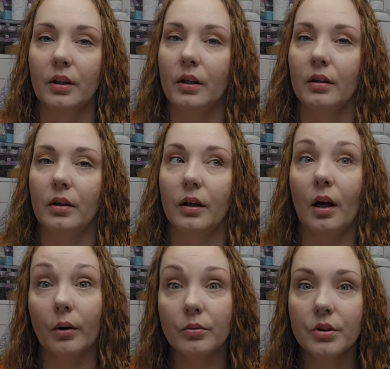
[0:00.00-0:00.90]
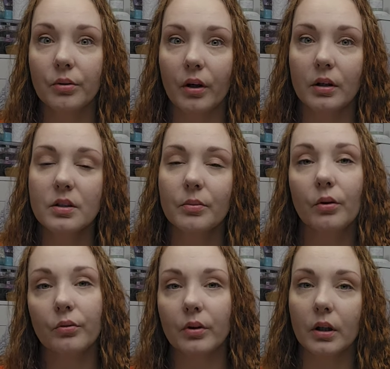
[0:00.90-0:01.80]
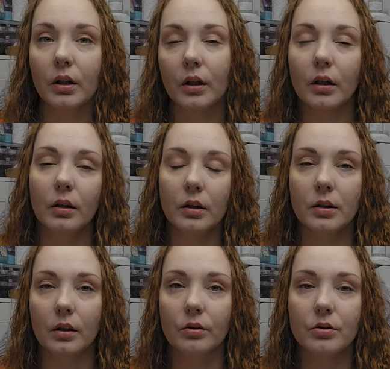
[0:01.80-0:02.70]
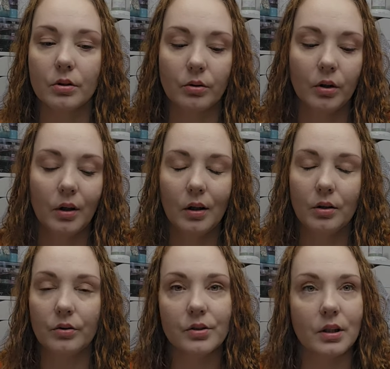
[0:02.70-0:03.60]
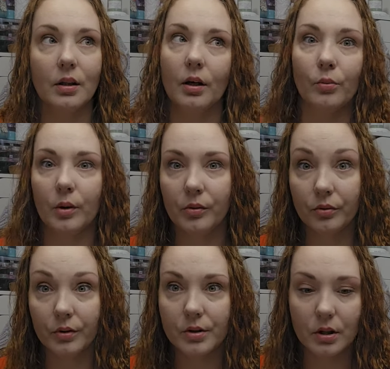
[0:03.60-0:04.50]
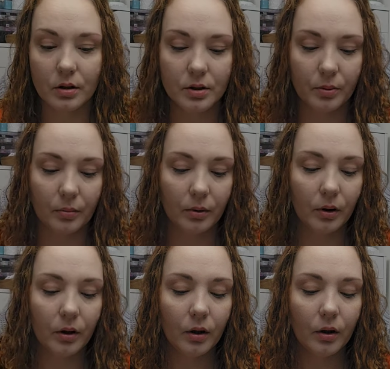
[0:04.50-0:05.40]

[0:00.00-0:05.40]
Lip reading: I can get it like out to you guys. But hopefully like in a day or so. You'll see that way before you see this probably.